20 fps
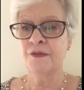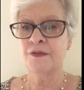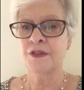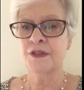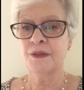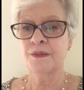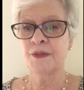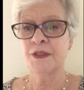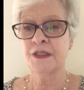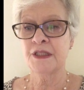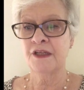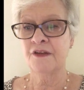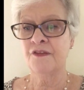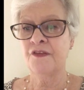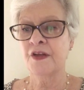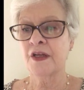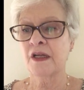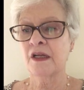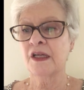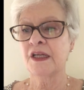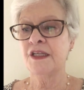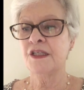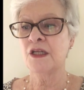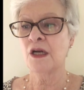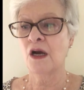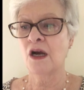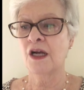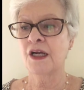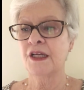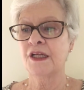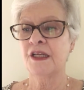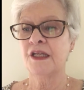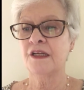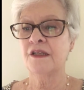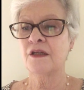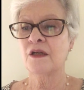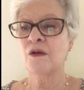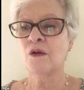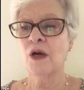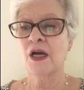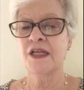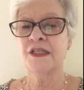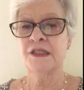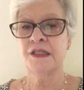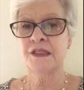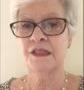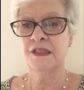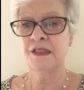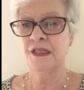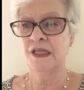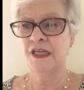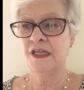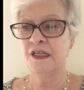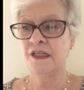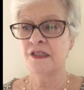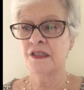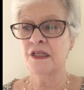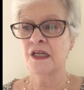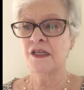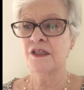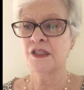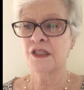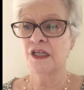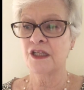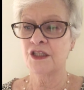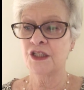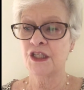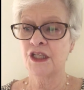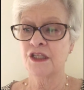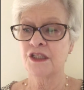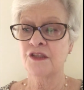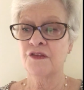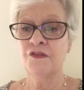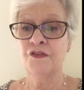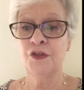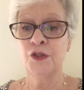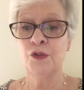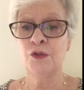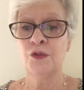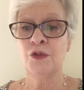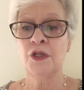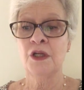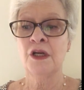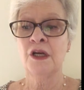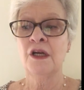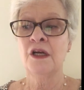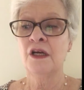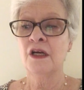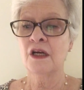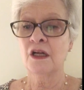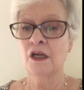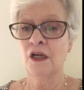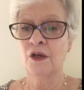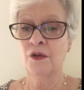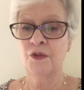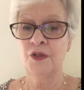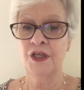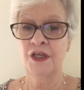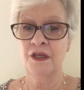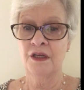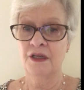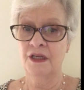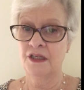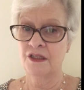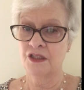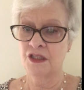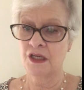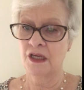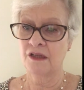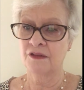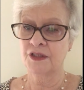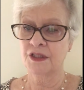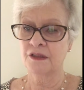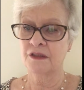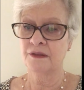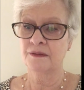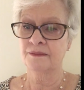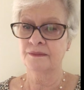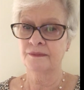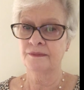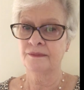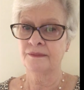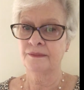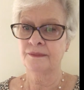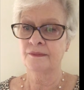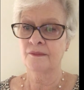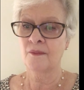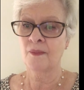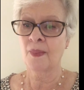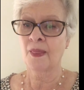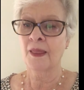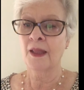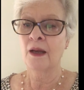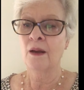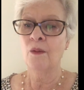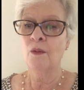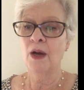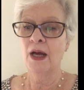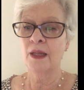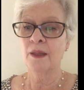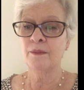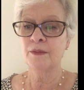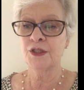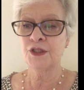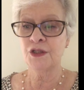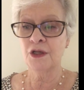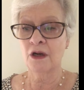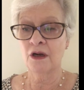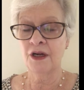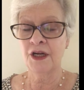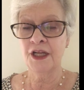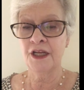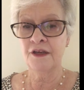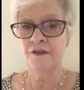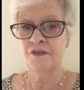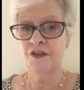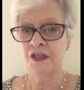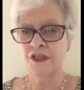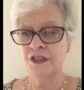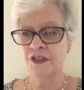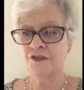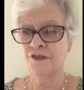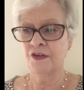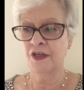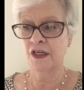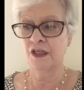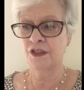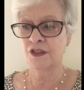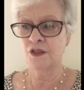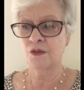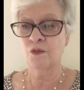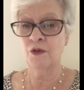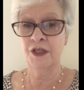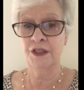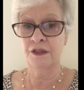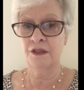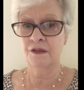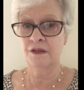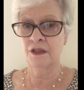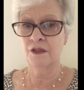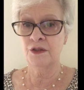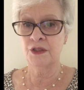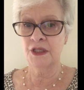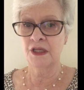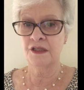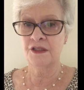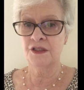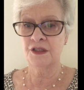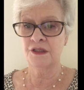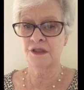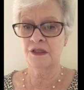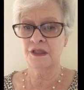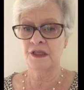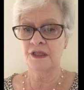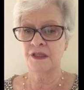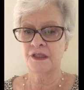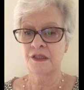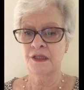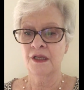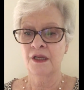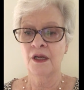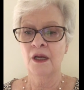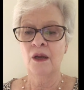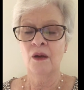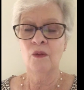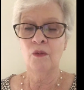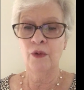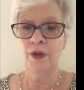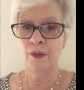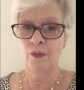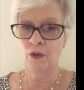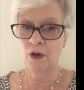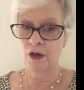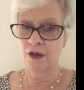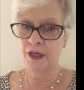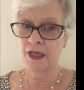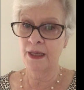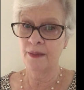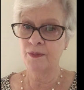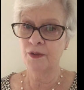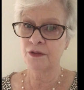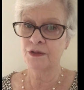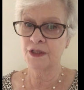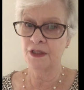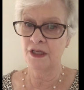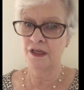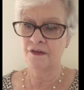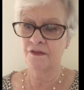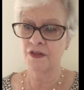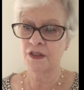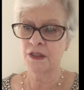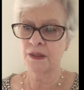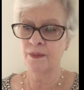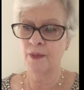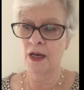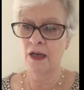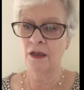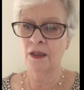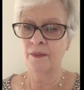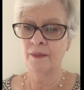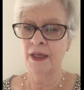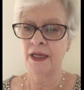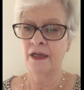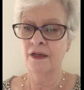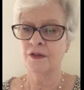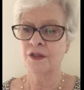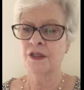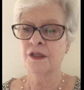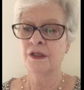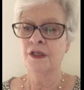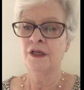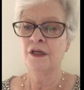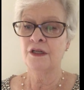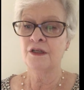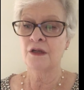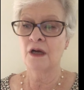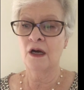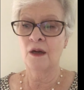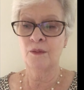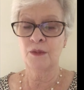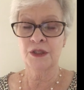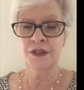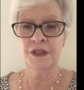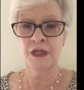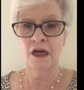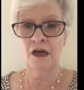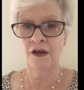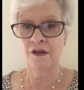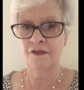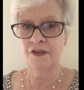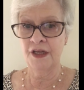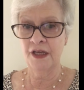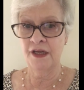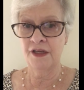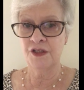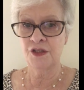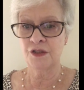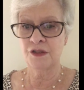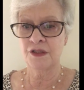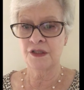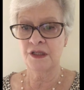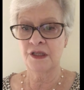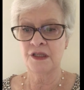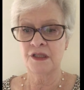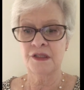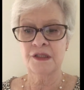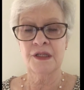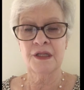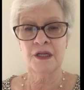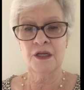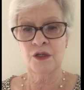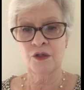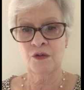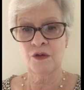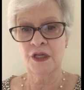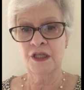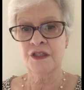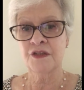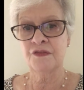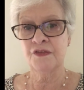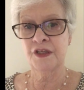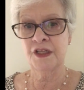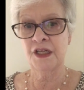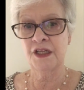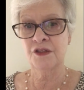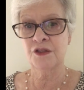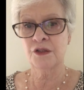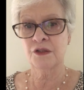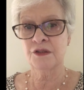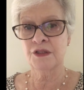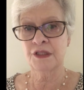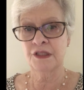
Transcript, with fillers: specifically targeted crisis needs, such as food, clothing, and shelter. While the majority of these funds went to those agencies, we were able to give a small amount to almost all the agencies that address financial